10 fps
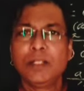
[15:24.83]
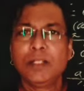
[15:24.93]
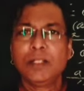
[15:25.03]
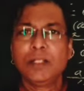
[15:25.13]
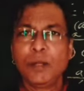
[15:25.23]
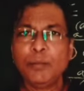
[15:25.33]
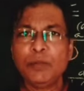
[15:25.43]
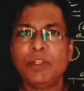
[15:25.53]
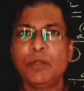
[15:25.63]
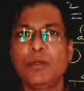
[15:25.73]
In coming
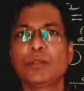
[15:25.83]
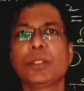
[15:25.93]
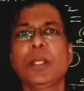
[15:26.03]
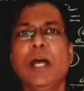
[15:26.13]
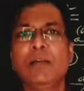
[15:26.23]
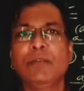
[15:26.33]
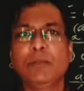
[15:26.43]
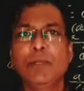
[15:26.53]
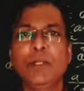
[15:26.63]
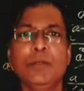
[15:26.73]
videos, I will
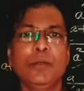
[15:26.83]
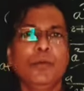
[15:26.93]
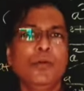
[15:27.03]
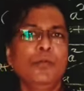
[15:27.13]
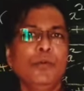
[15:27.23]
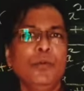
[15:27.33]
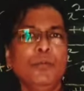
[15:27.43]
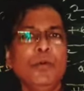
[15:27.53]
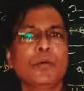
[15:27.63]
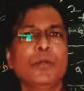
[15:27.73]
bring you few
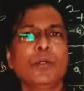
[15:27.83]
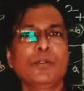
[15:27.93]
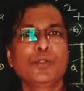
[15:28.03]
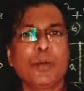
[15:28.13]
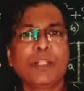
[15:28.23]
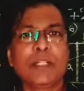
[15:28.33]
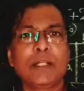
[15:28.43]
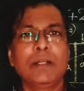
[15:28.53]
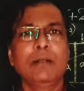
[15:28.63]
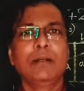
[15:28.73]
more
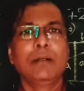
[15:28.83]
geometrical